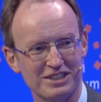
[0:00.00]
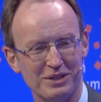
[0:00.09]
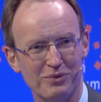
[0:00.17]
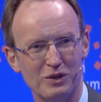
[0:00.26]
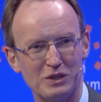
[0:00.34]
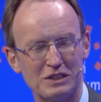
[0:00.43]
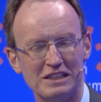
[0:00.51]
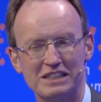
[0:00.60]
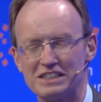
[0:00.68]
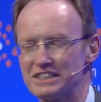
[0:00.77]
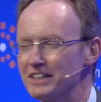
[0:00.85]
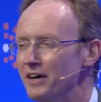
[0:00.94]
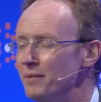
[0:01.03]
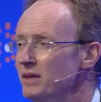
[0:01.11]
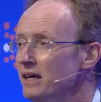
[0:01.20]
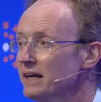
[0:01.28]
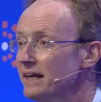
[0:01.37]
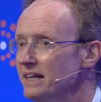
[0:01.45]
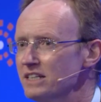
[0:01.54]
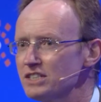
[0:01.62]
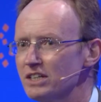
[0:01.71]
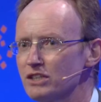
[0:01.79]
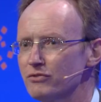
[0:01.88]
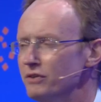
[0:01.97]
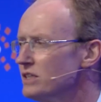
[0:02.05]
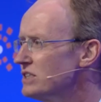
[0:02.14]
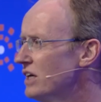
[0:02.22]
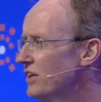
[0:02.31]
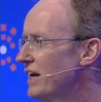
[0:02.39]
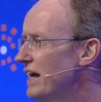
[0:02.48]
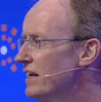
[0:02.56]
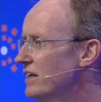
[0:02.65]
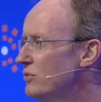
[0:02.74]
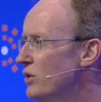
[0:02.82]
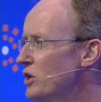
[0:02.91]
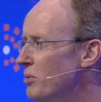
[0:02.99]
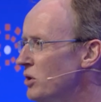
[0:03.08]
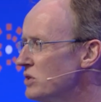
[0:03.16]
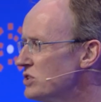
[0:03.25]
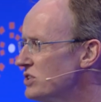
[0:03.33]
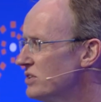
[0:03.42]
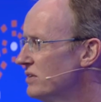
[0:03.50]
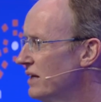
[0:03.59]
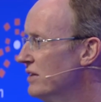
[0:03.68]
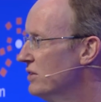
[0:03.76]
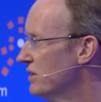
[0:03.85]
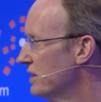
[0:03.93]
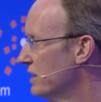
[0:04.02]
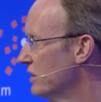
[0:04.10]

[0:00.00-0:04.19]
he was last time. Can I just ask first, are there any robots in the